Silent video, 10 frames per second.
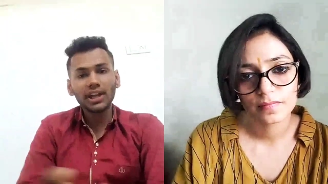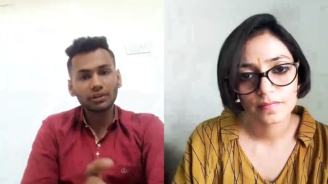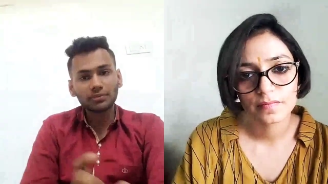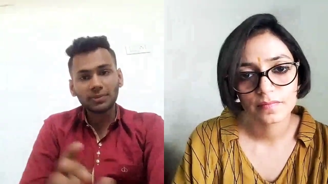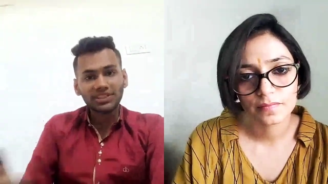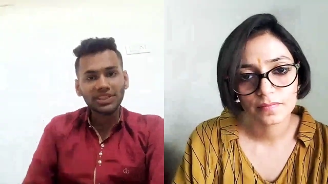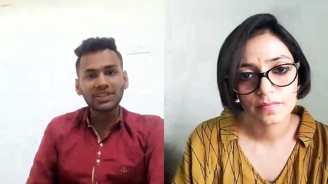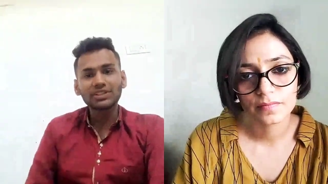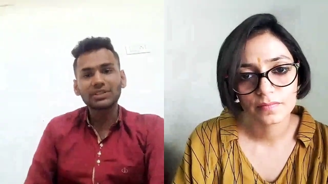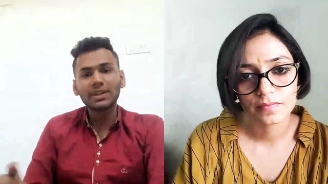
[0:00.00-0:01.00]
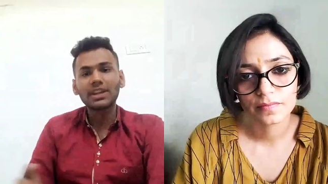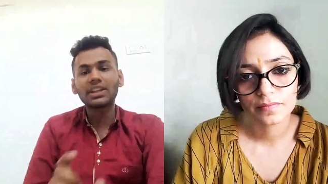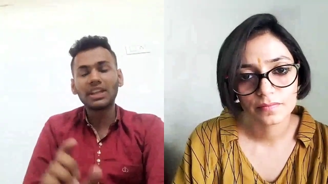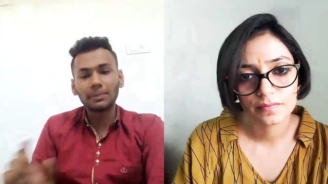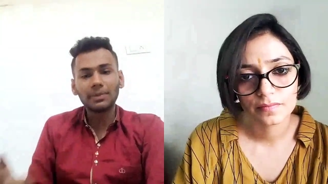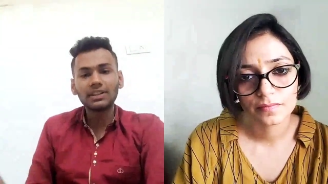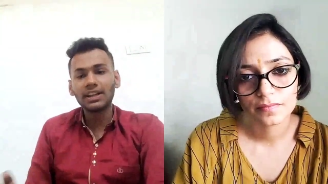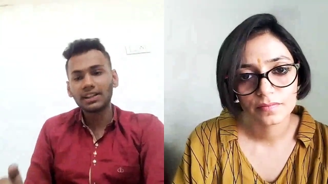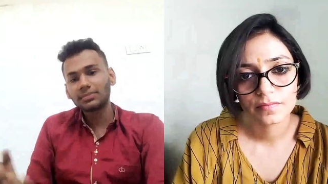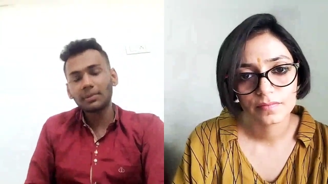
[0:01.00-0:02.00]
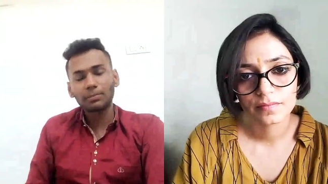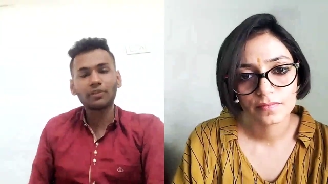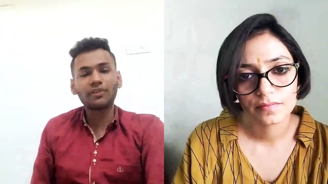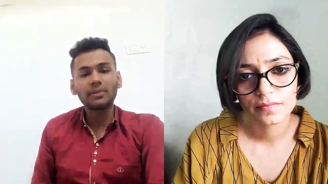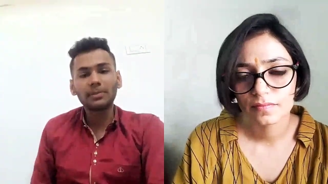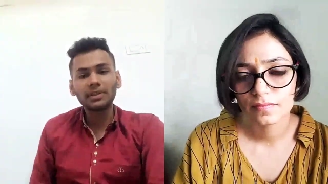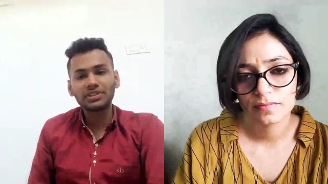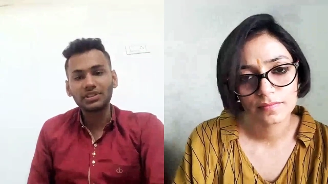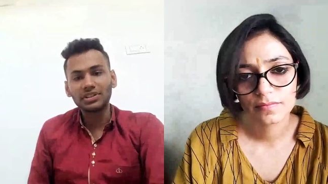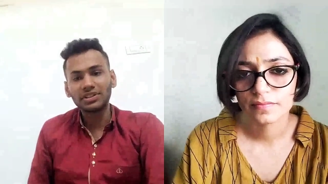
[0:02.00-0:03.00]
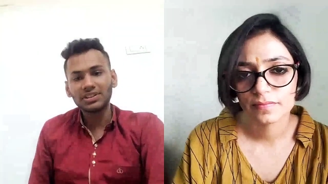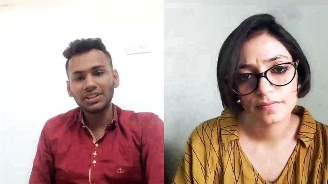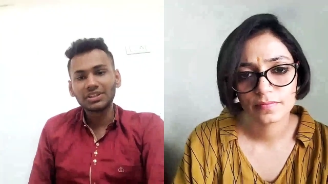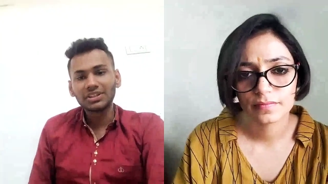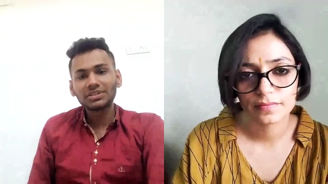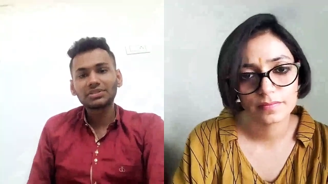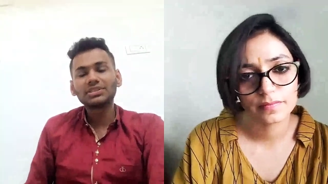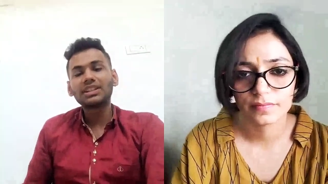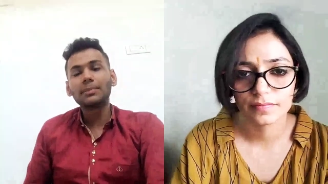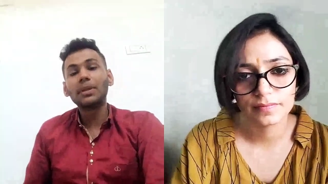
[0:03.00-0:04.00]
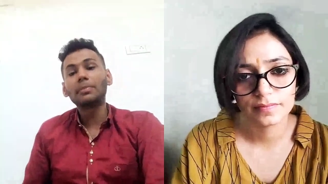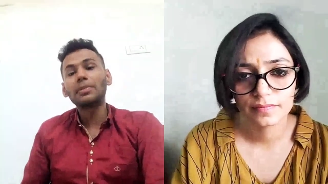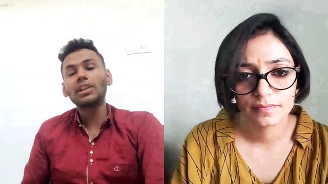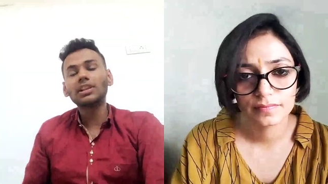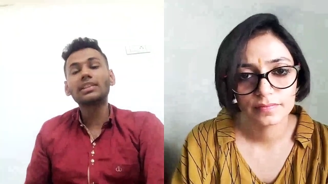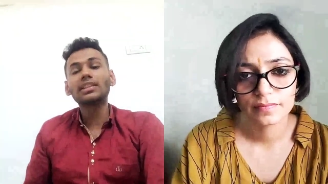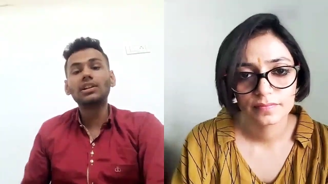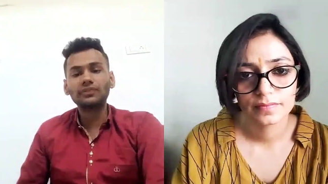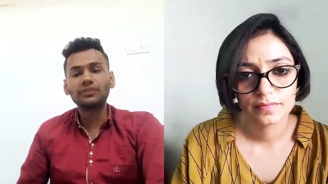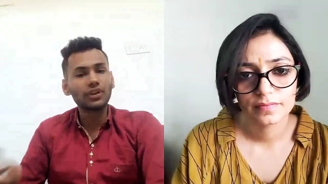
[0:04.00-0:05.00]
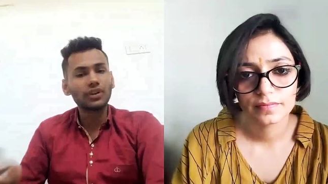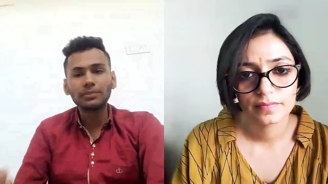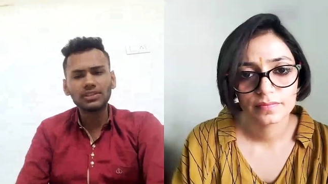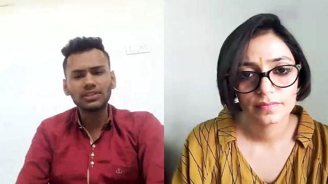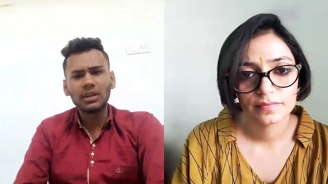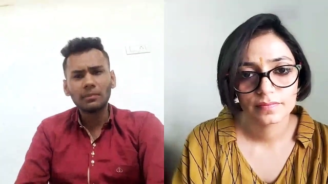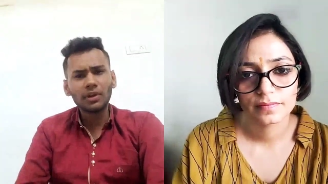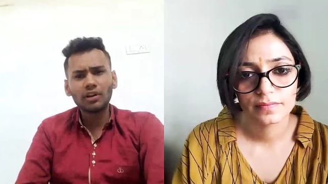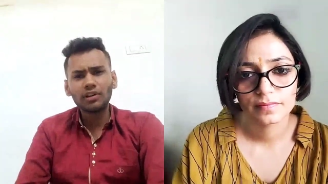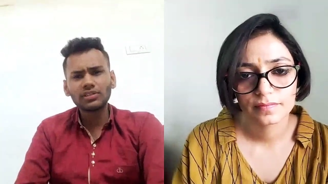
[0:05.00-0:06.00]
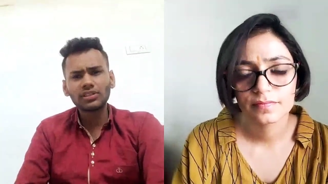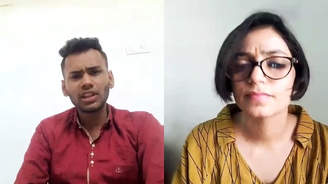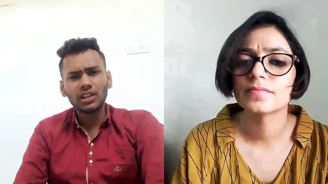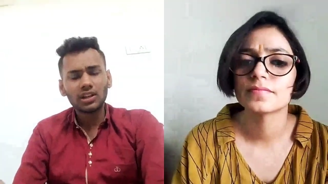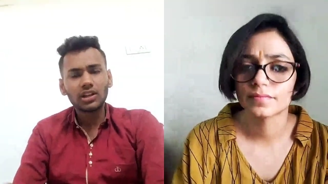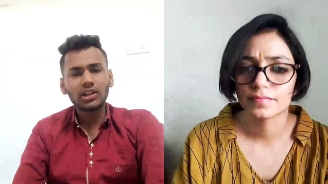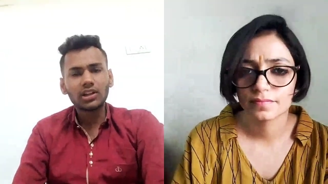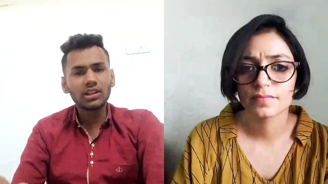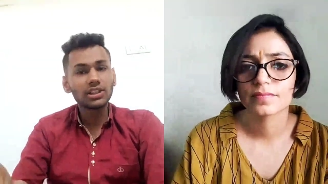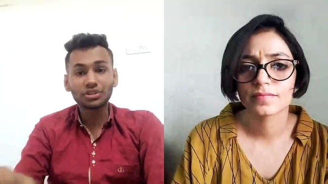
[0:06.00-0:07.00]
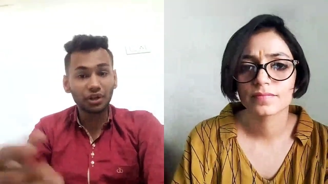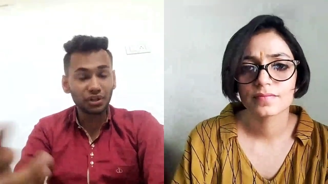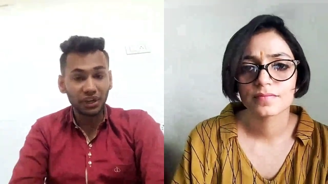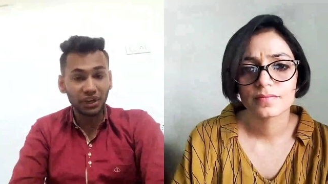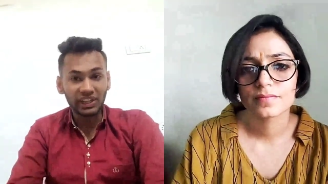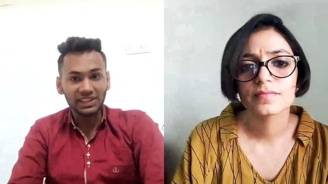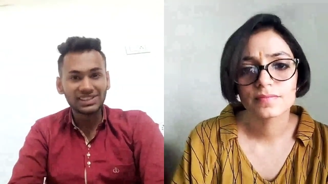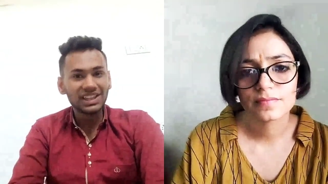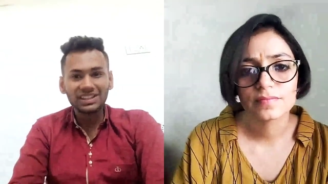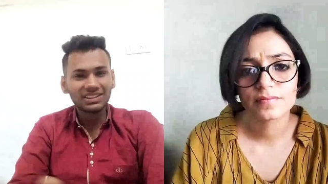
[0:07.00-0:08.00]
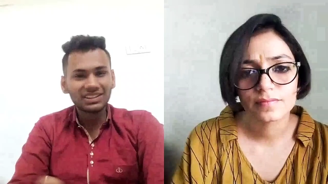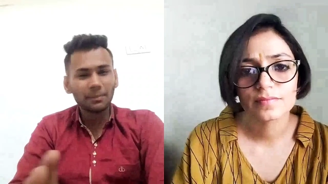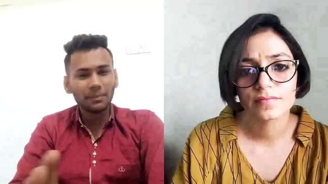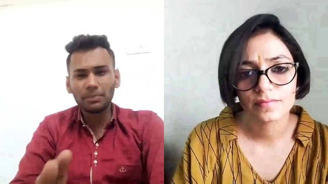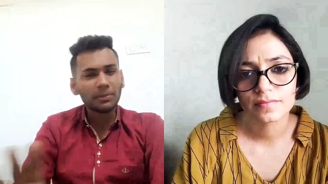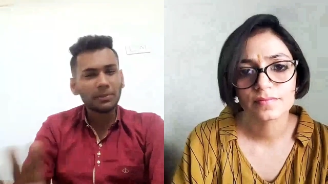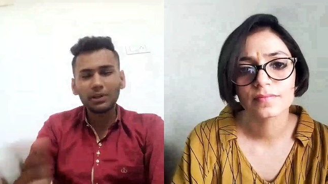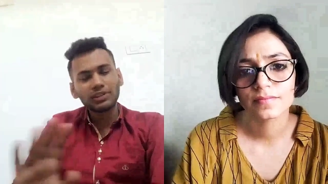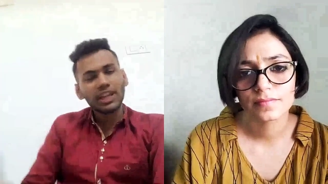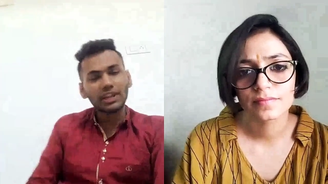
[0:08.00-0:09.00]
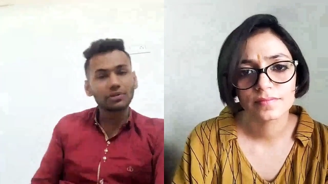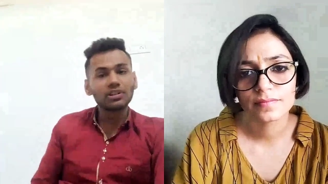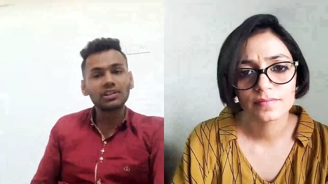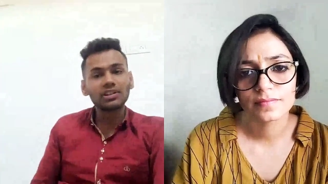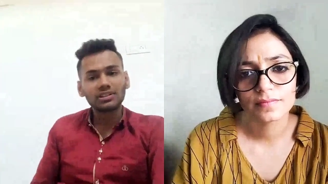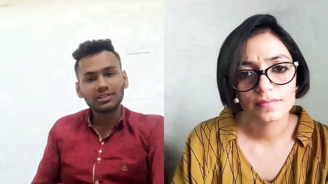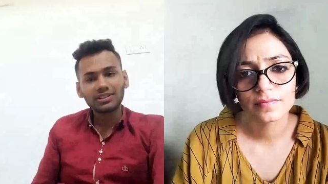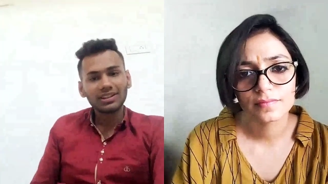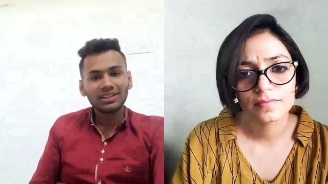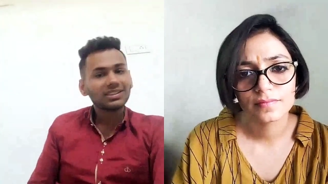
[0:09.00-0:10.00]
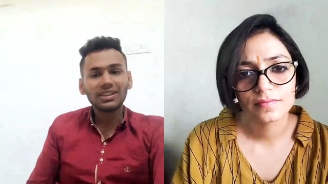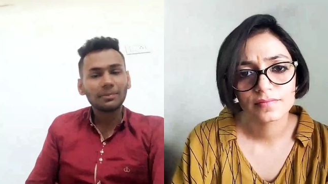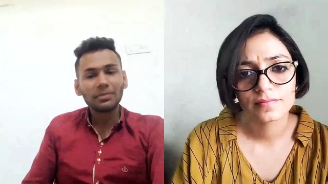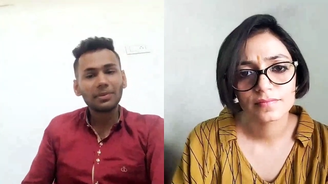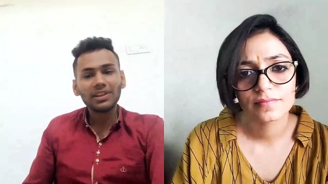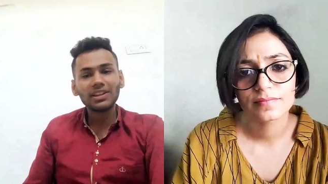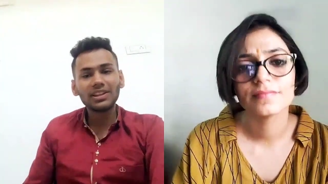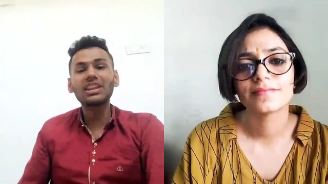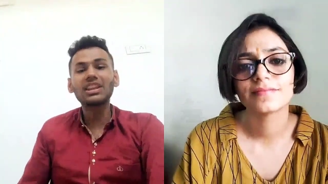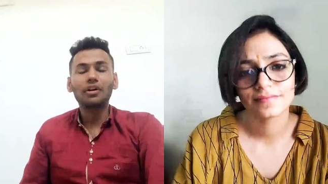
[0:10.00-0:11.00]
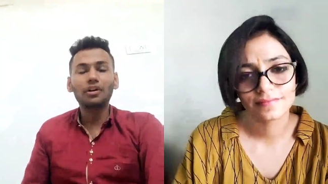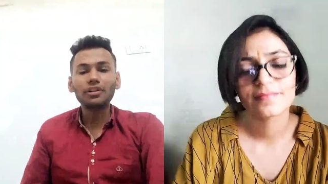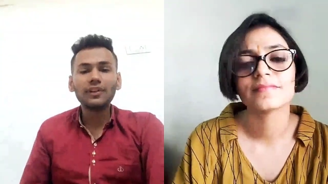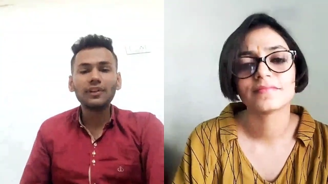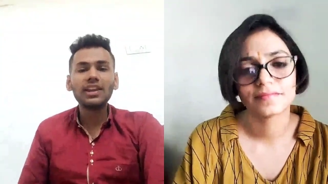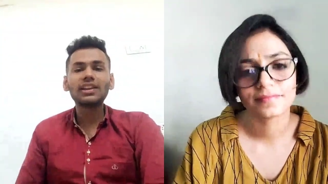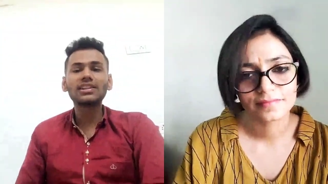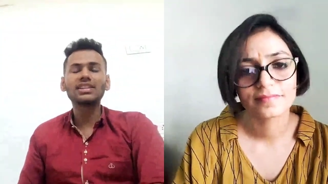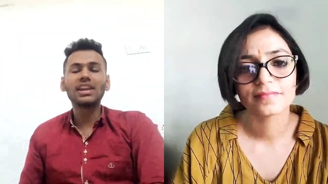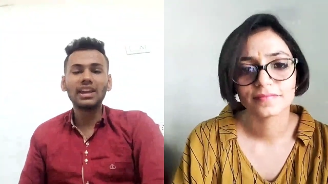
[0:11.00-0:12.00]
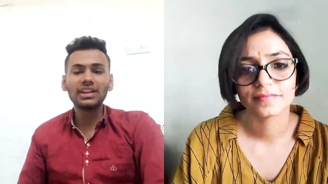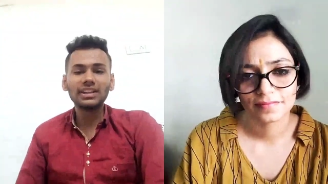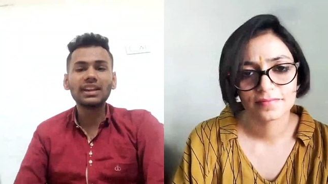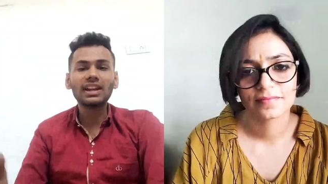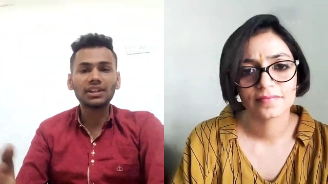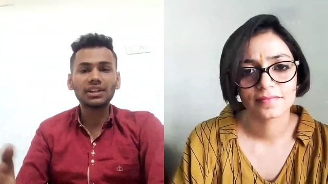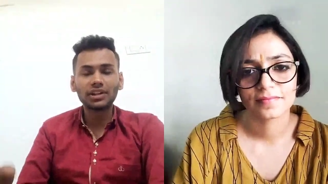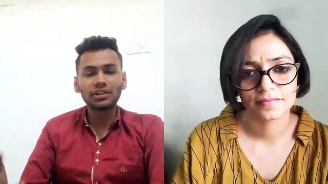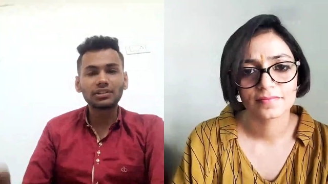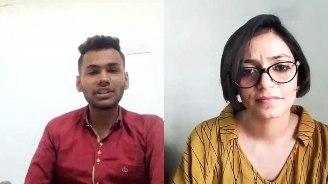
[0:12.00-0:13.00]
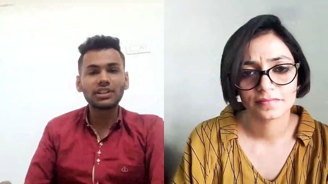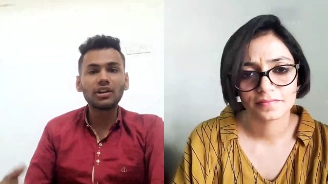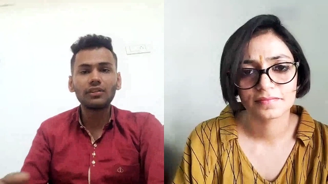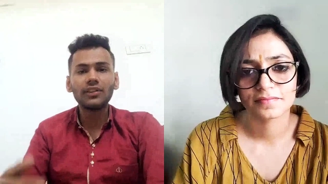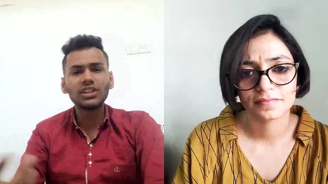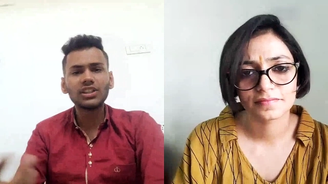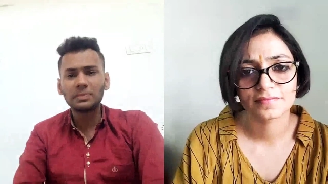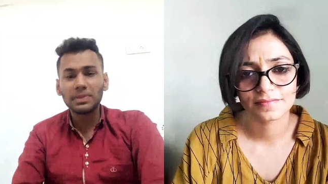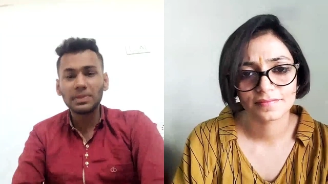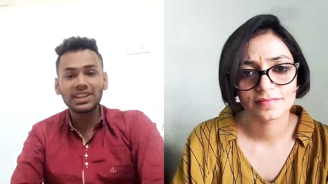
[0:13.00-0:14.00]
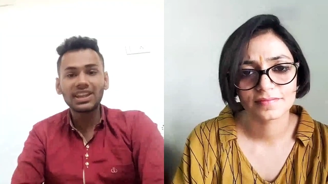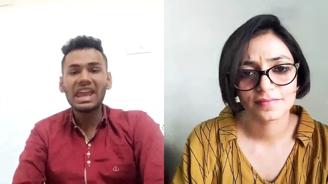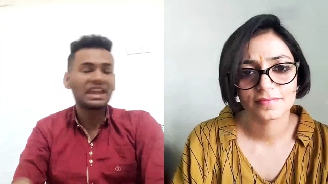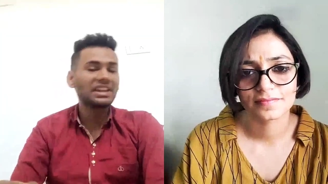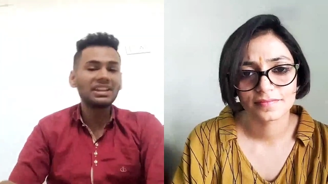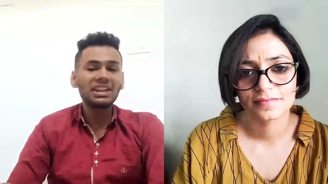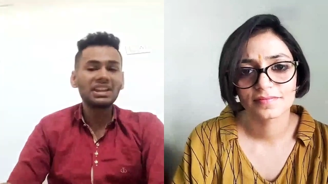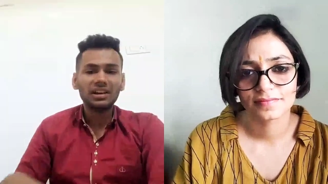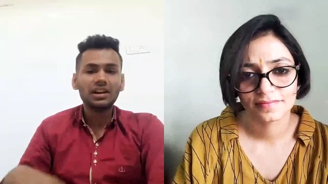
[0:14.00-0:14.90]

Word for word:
Speaker 1: write on my status, on my DP, that is my profile picture, so that the people can learn this, because the short reels, the people don't like to learn. The people is always interacted, or they are always busy in